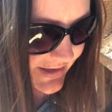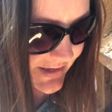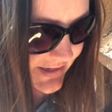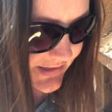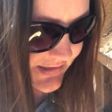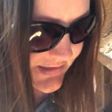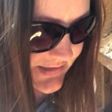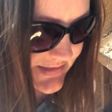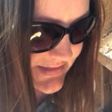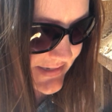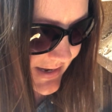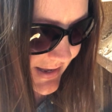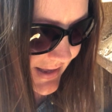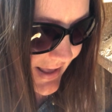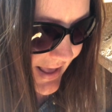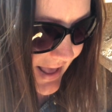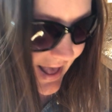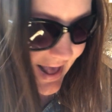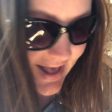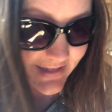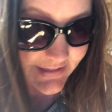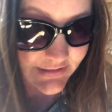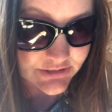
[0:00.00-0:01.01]
eggs to
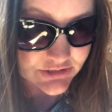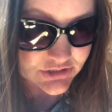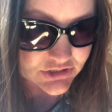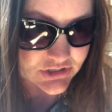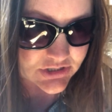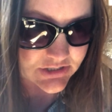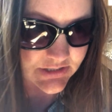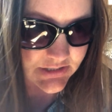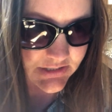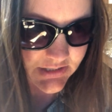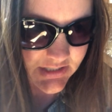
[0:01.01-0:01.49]
hatch.